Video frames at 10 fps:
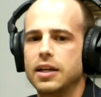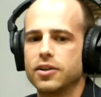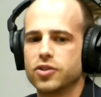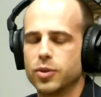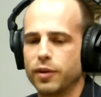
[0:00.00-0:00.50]

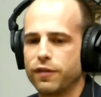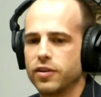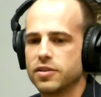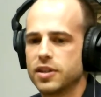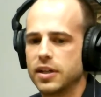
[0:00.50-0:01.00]
So my
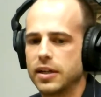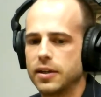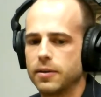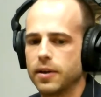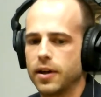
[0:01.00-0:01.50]
friends and
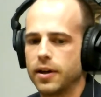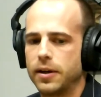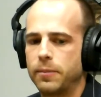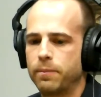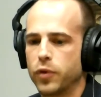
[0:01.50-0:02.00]
I,
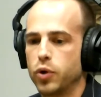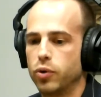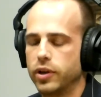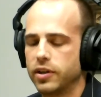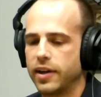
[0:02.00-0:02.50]
who
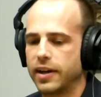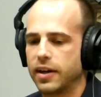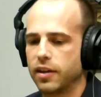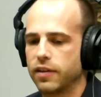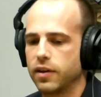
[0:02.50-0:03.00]
were into that
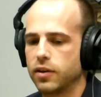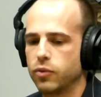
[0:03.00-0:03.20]
kind of thing,